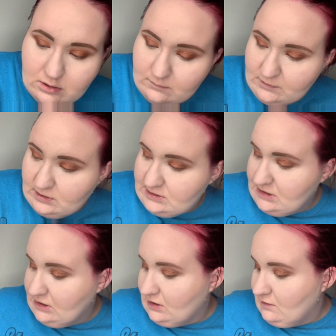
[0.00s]
I'm gonna
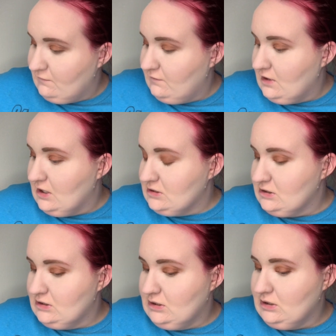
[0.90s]
take a flat
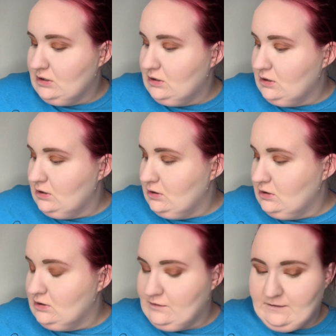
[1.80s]

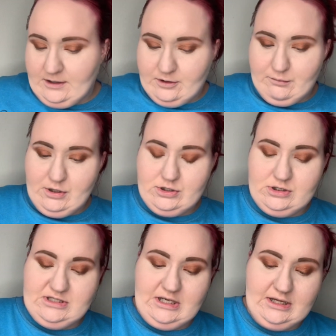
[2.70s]
definer brush
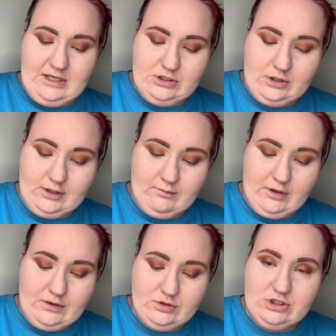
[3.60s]
and take that dark
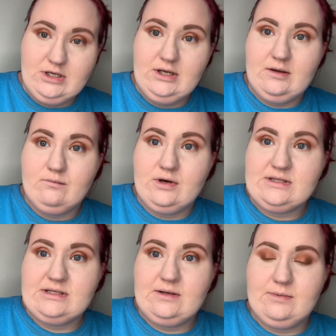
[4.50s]
brown shade and
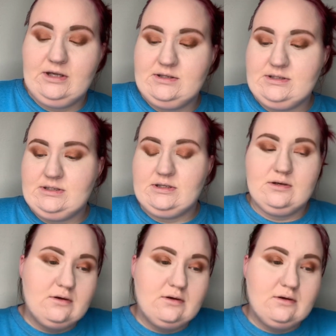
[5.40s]
press it up against